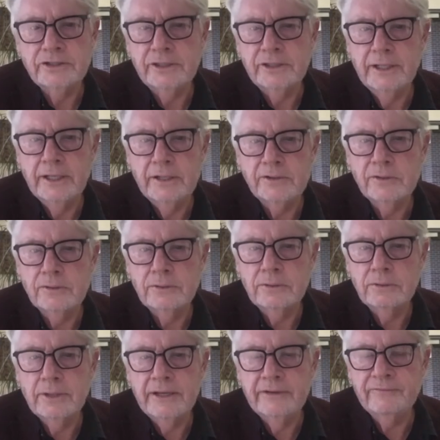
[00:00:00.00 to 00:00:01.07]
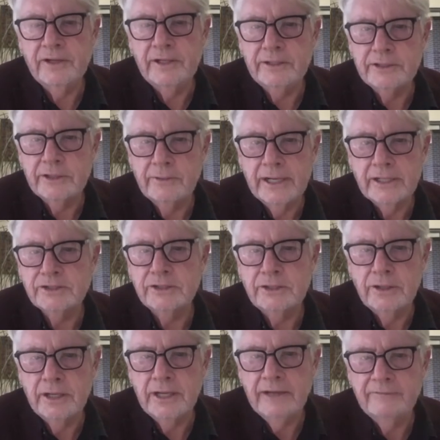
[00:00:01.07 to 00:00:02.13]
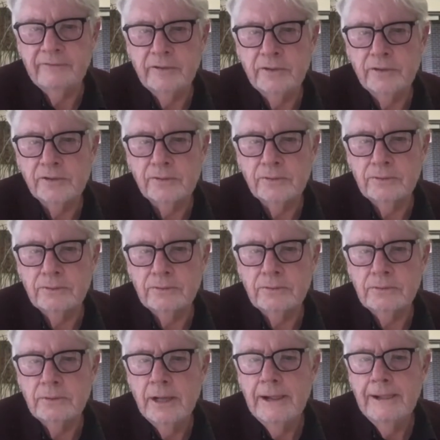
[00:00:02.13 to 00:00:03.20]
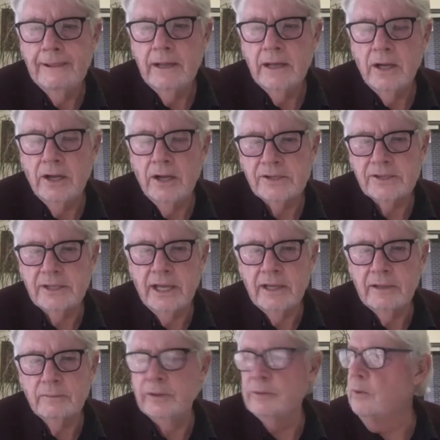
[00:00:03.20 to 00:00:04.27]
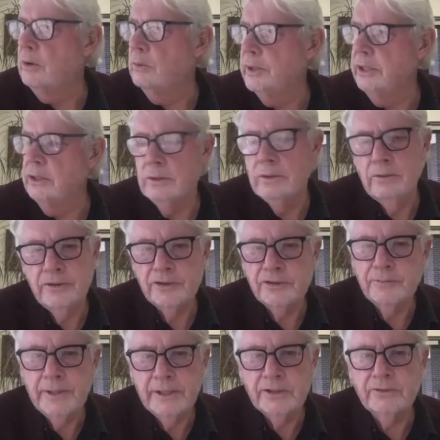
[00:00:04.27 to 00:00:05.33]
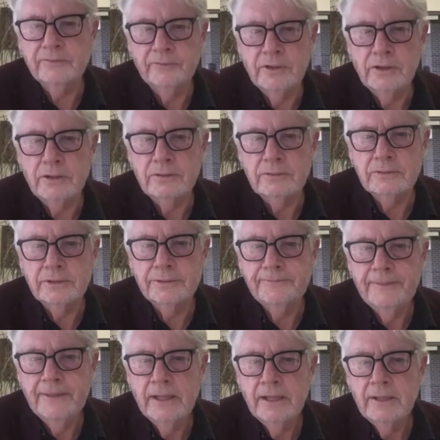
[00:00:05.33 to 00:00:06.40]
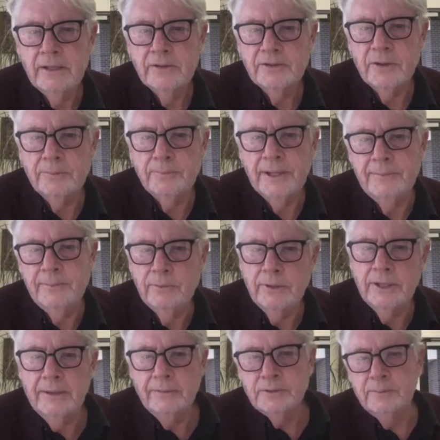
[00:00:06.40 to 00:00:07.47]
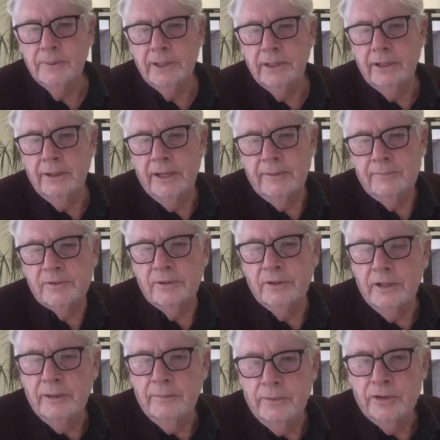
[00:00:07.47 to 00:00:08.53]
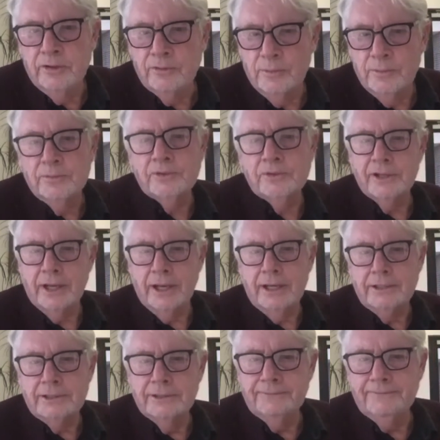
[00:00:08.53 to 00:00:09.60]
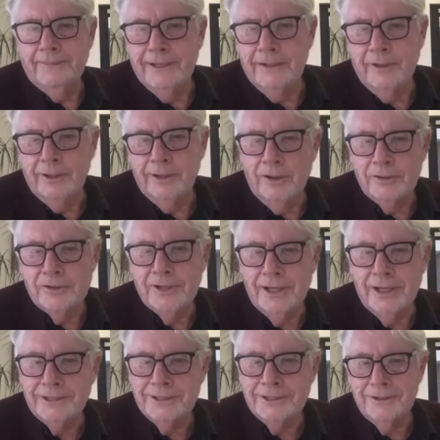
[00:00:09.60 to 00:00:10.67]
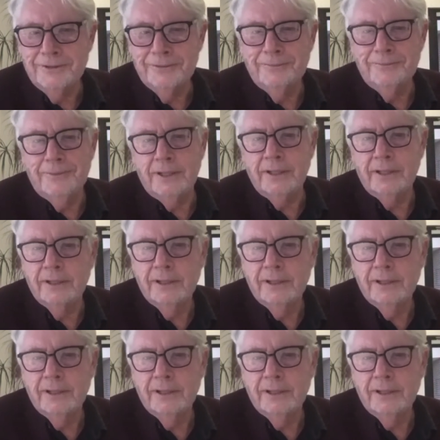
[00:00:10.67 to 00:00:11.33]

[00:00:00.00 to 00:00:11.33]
in our school. Every interaction I have in the school, I start with what we call the specks of gold. So people will come to me in an absolutely miserable state, and then I'll say to them,